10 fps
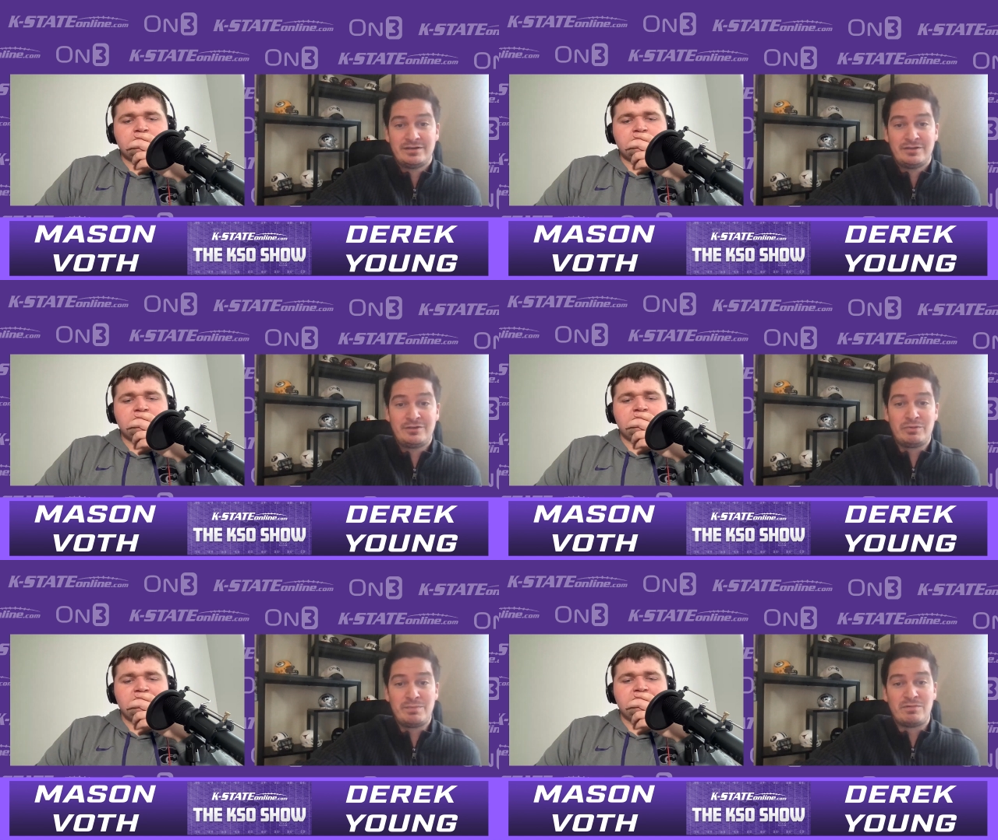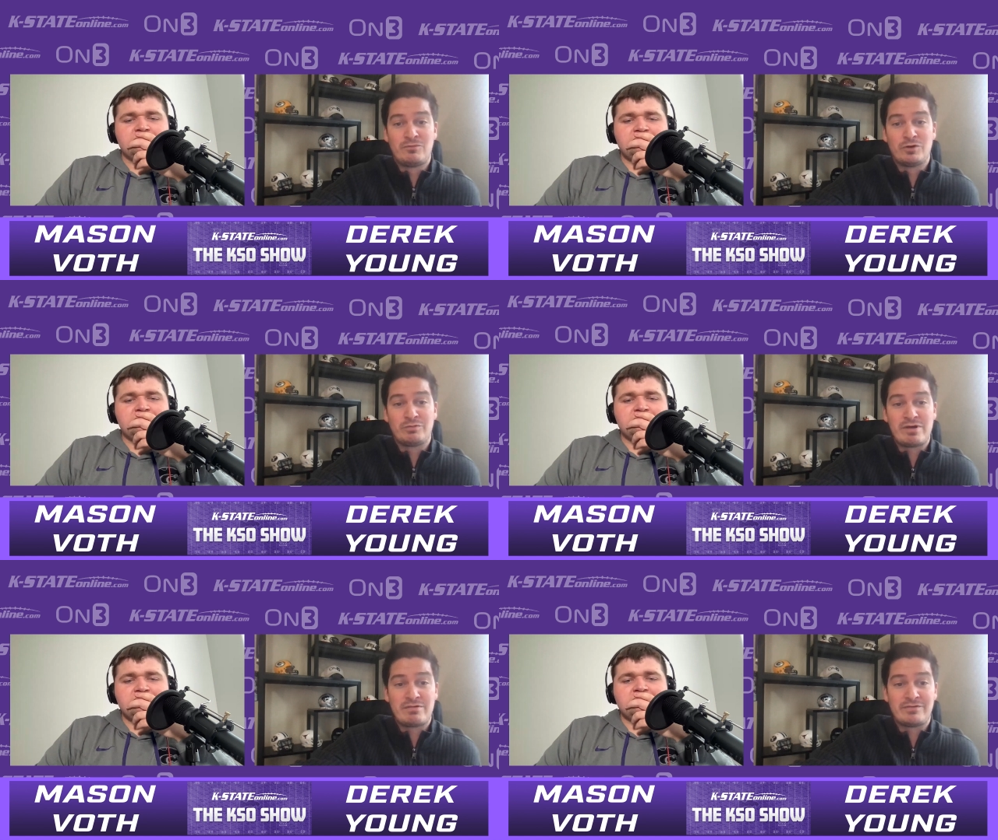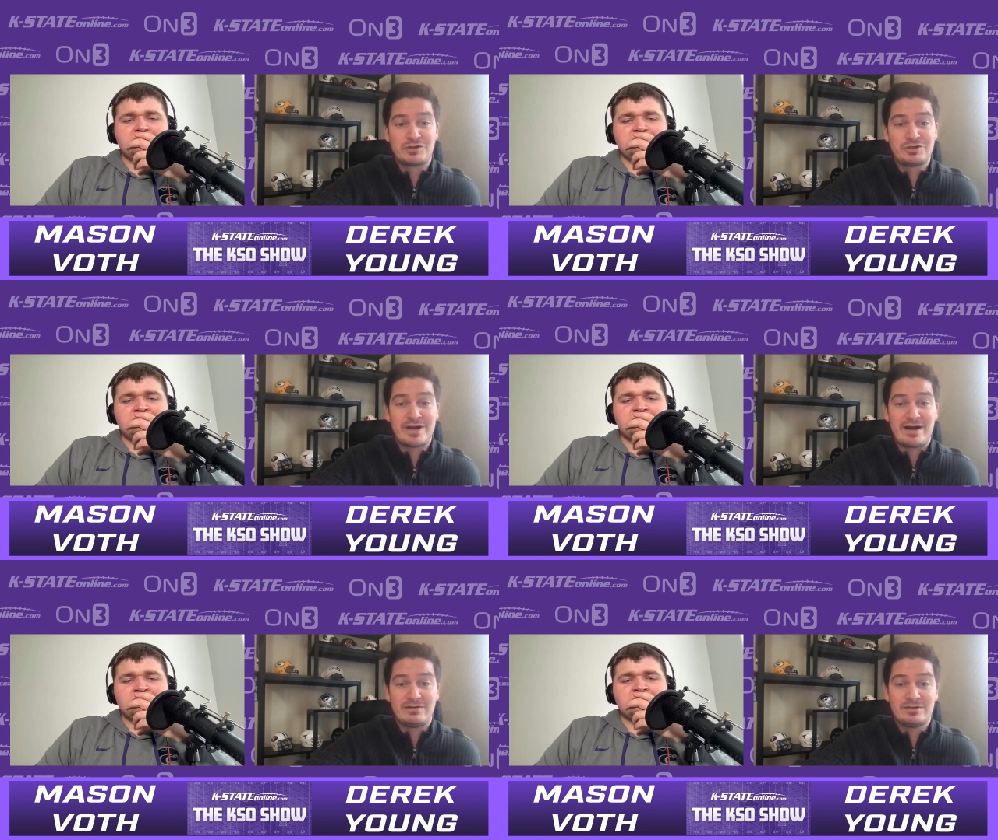Speaker 1: the hmm. week before the Red River
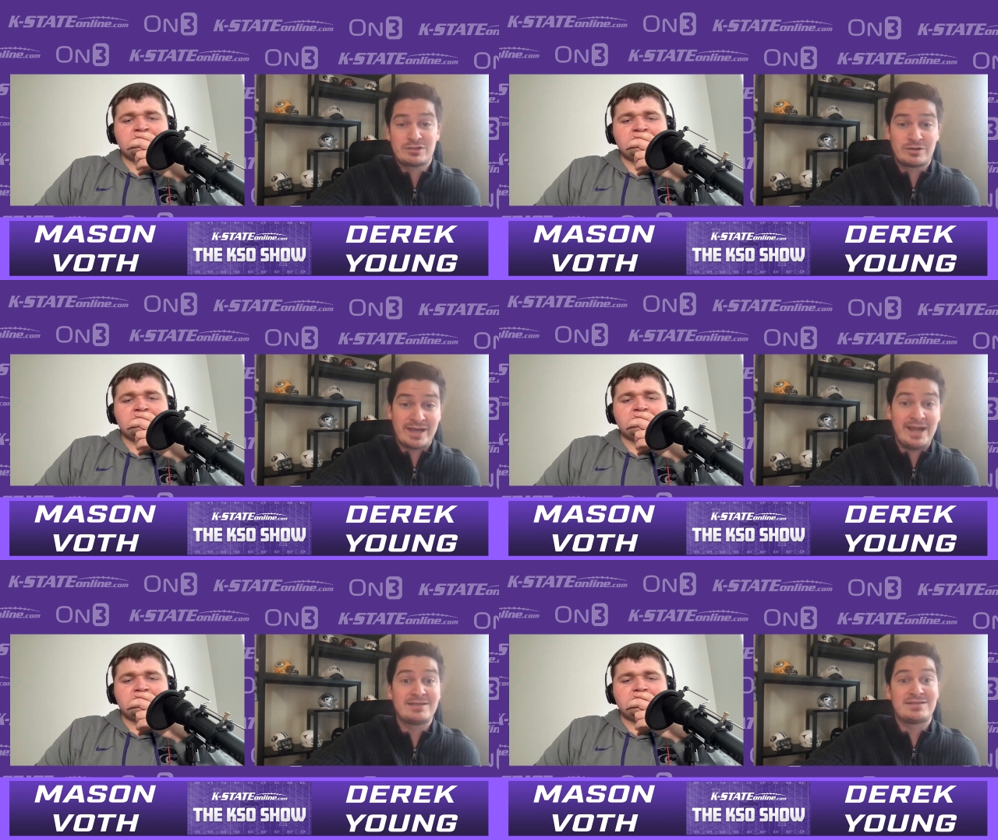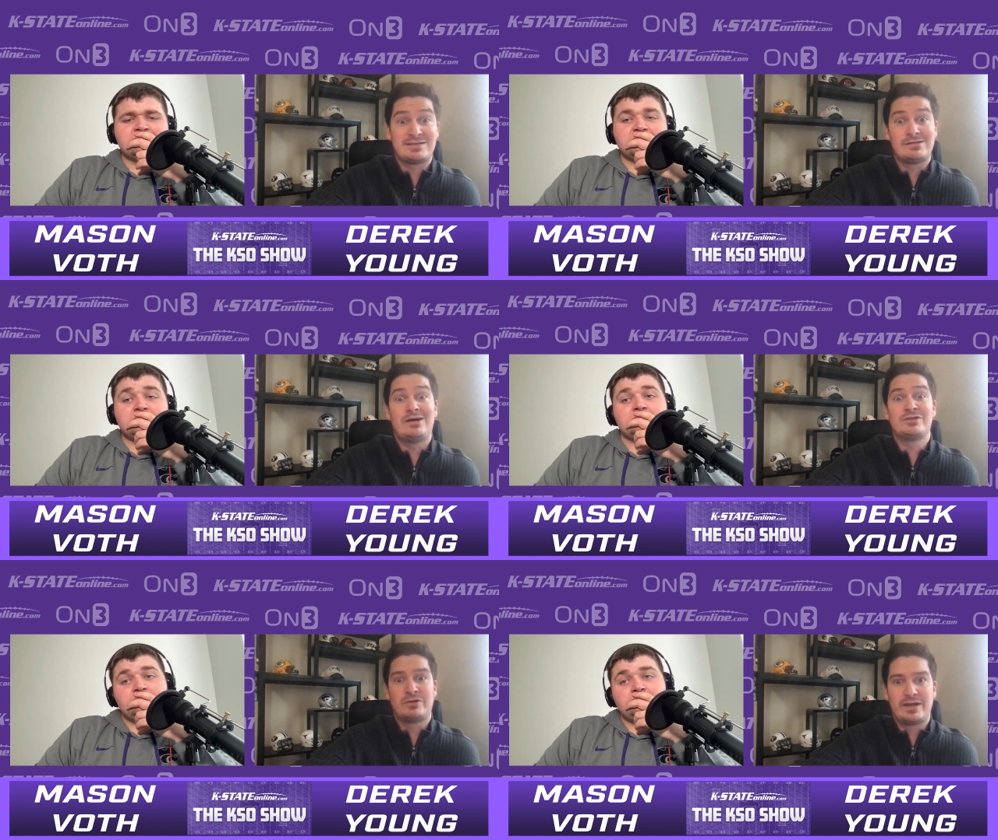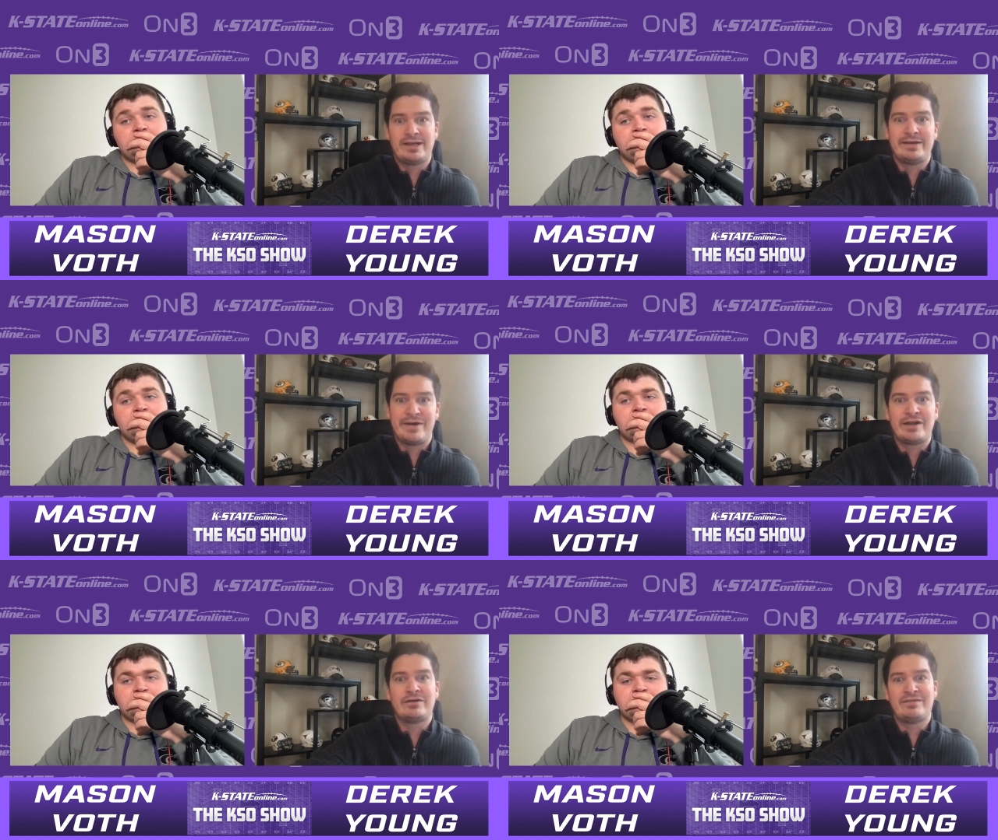Shootout. So Kansas is also getting them
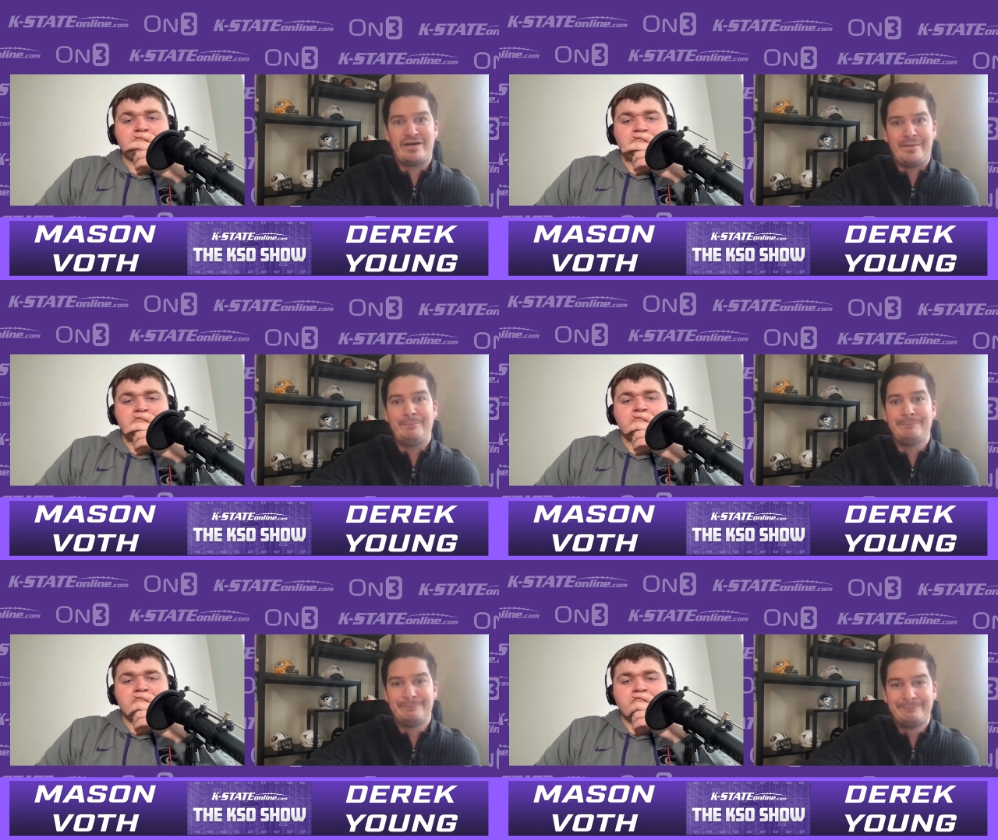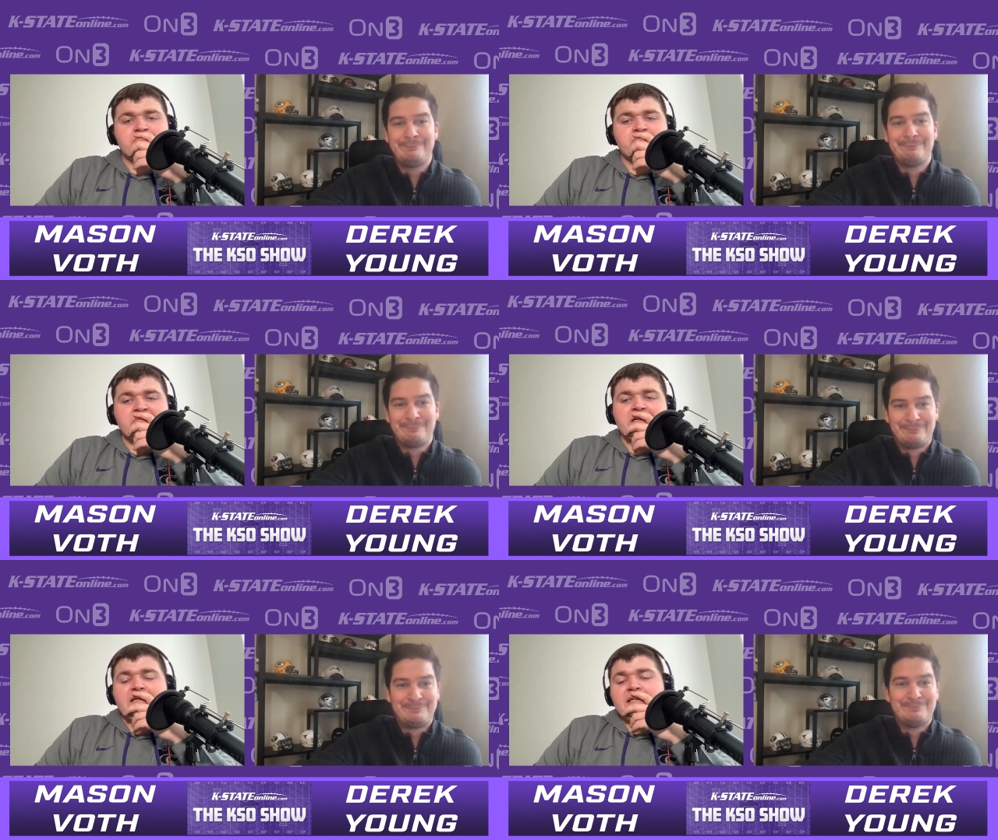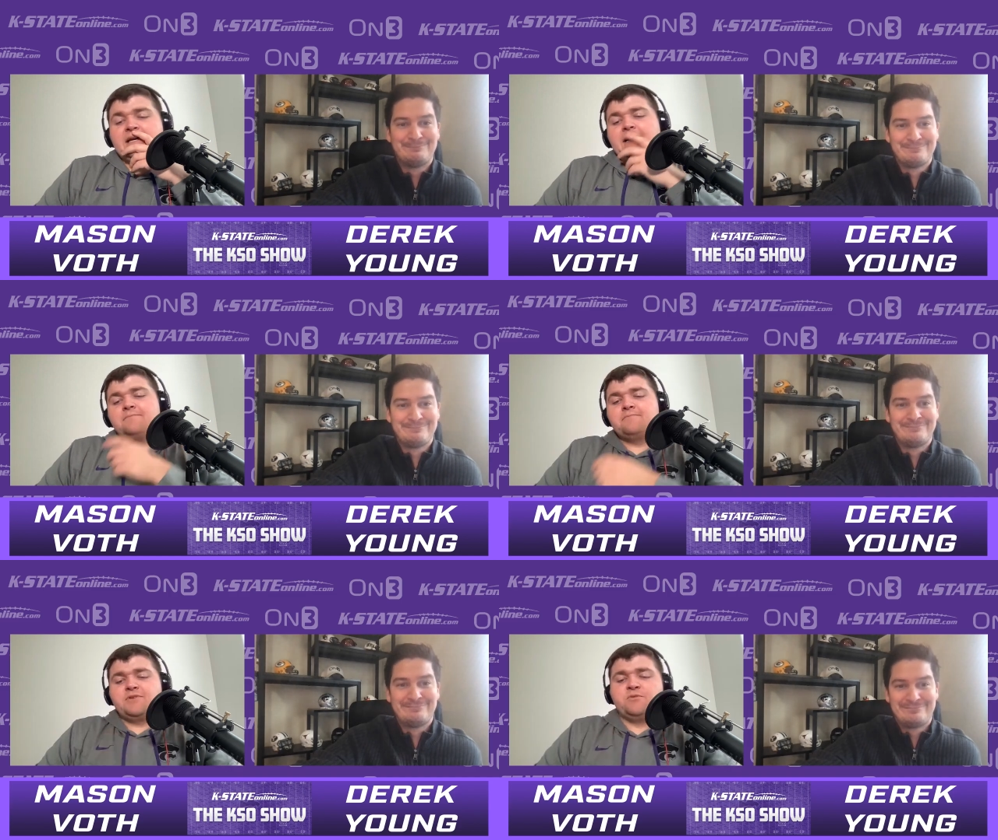at a good time.
Speaker 2: Yeah,
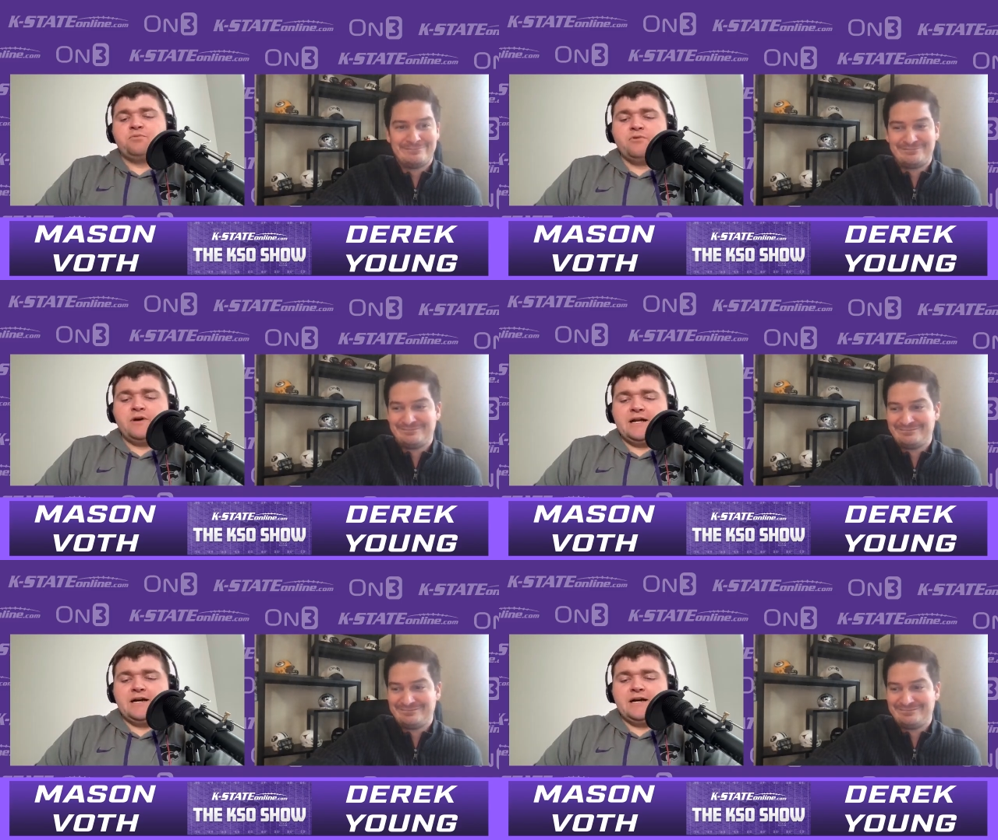good point.